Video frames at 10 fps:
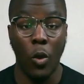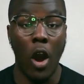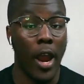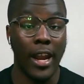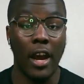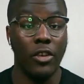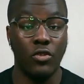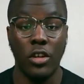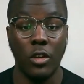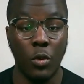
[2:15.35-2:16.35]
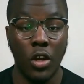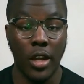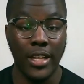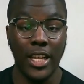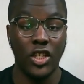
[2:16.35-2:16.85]
walking down the street to work.
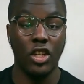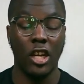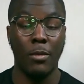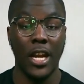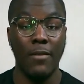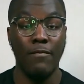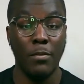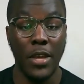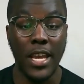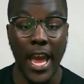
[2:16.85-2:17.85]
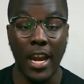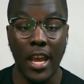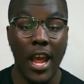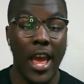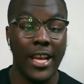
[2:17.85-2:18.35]
I said she could have been an MVP candidate.